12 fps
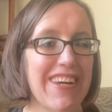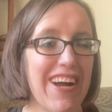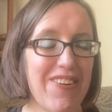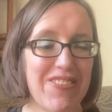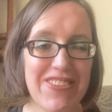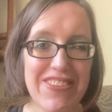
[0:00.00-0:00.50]

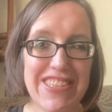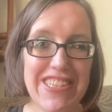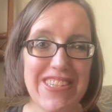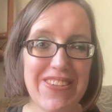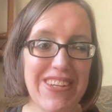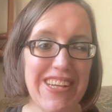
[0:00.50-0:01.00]
I would want
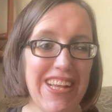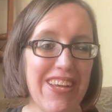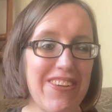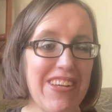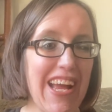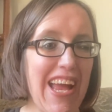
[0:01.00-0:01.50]
to
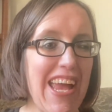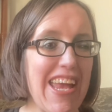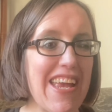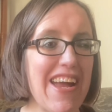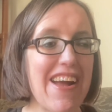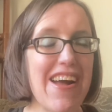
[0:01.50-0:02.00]
include
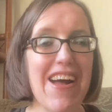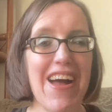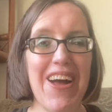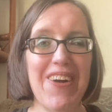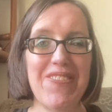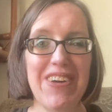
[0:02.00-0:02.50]
a
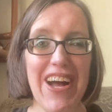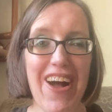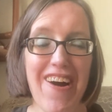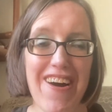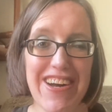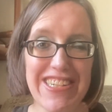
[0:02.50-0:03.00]

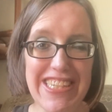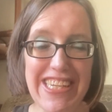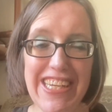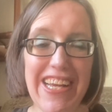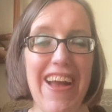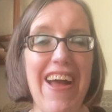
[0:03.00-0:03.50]

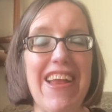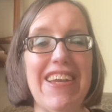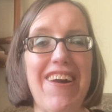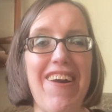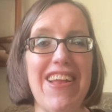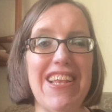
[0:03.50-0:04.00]
Hardy, and
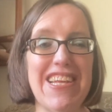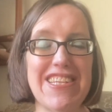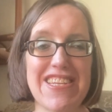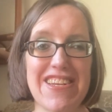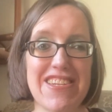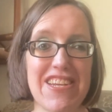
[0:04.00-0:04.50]
I
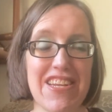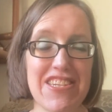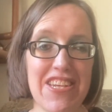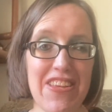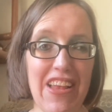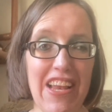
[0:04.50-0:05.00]
listened
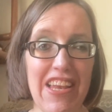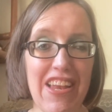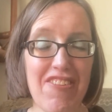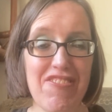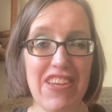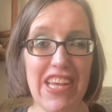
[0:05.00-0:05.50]
to the
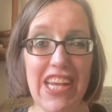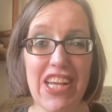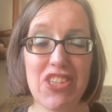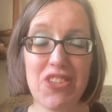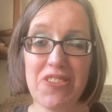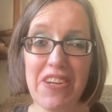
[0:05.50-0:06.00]
lovely
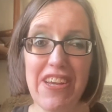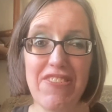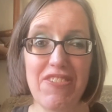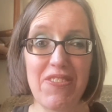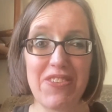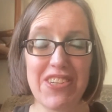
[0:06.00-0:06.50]
Tori
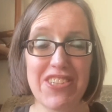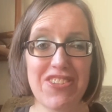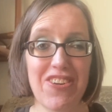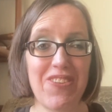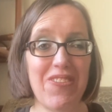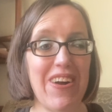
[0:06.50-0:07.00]
from Good
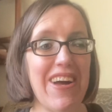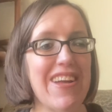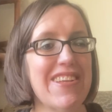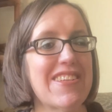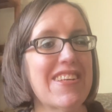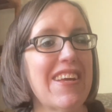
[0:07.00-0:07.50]
Strong
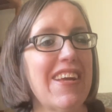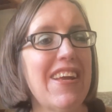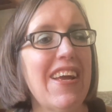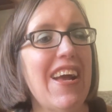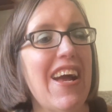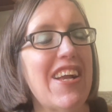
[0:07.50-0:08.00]
Words,
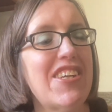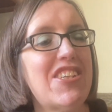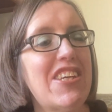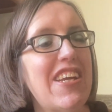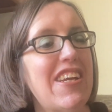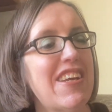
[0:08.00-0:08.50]
and
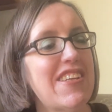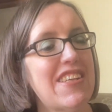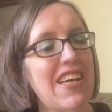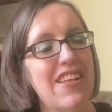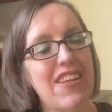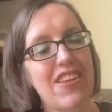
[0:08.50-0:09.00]
she
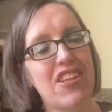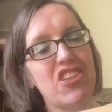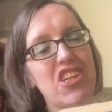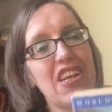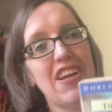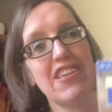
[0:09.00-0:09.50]
said that
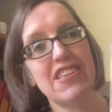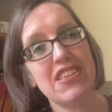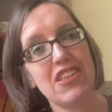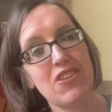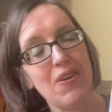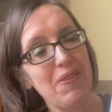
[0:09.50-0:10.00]
she liked
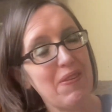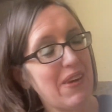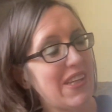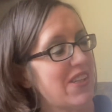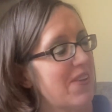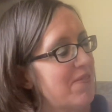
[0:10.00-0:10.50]
The Trumpet
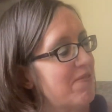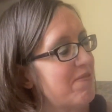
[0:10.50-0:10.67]
Major.